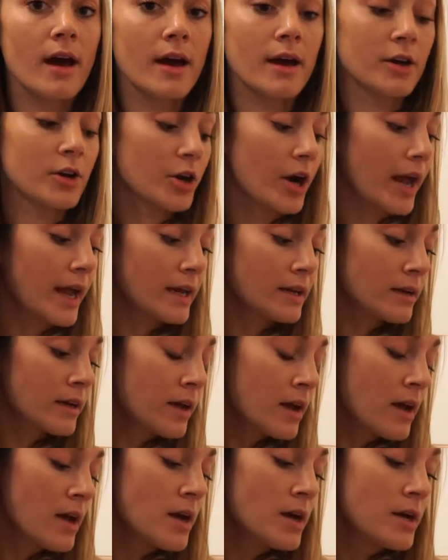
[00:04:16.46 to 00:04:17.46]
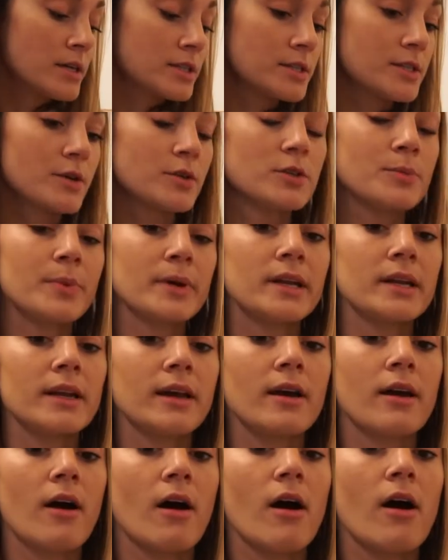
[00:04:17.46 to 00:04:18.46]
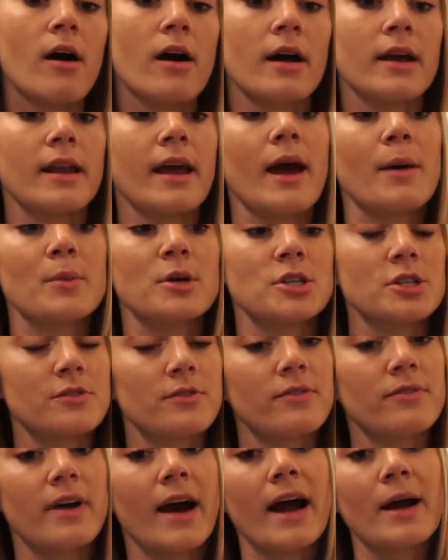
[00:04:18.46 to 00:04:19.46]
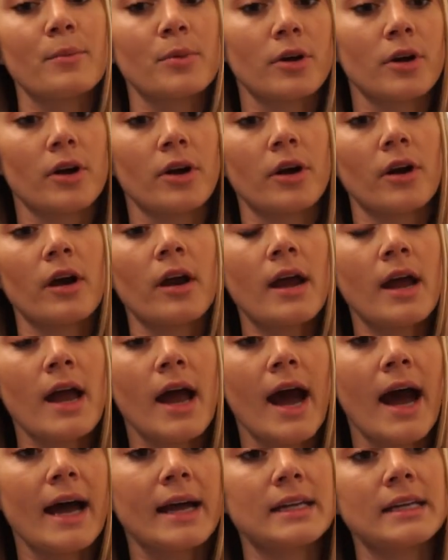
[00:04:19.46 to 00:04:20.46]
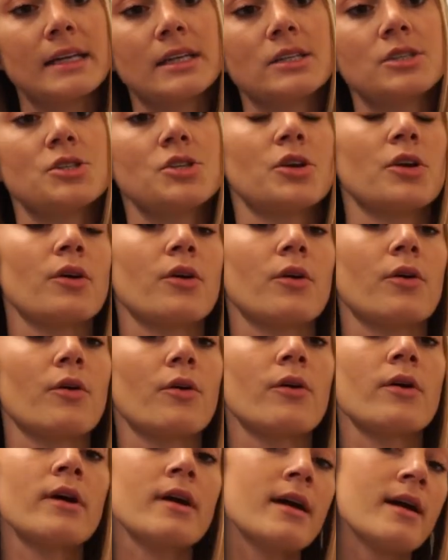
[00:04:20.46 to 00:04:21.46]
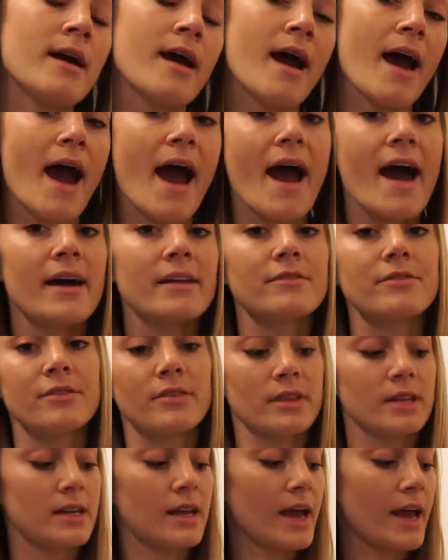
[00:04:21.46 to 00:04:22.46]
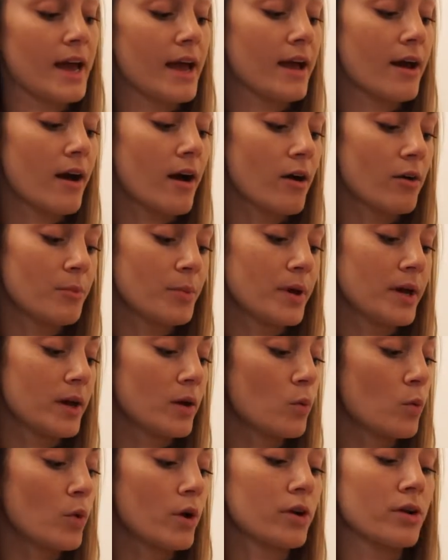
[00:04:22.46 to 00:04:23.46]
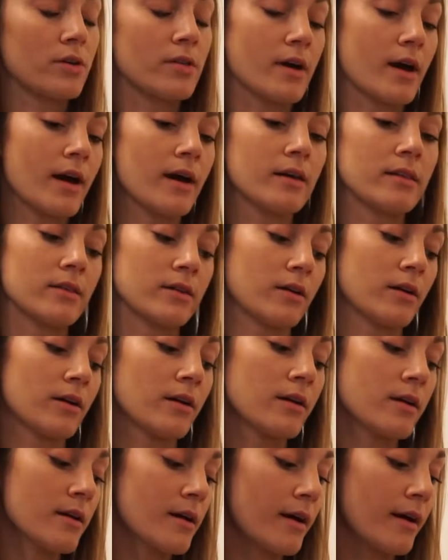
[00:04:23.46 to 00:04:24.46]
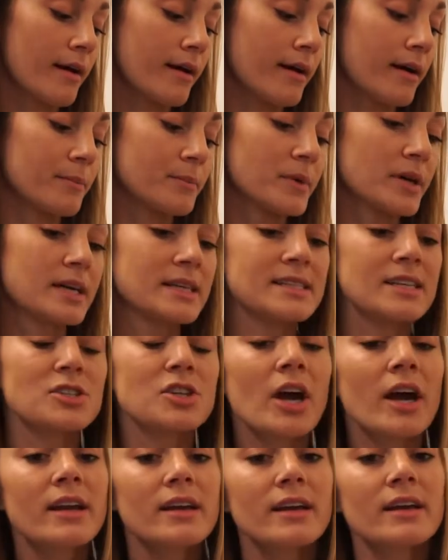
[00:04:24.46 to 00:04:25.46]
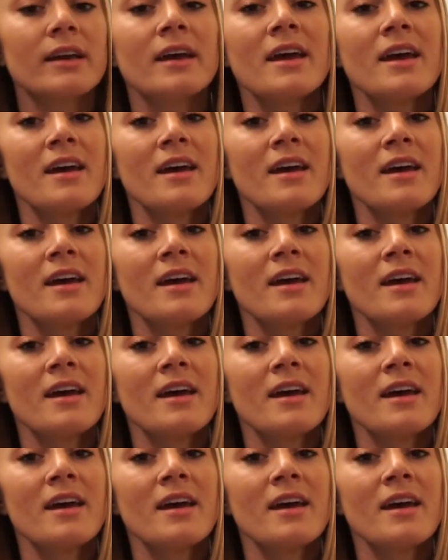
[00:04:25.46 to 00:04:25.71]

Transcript: grain. So depending on how much fiber I need to add for the day, I'll pick one or the other. Because I try to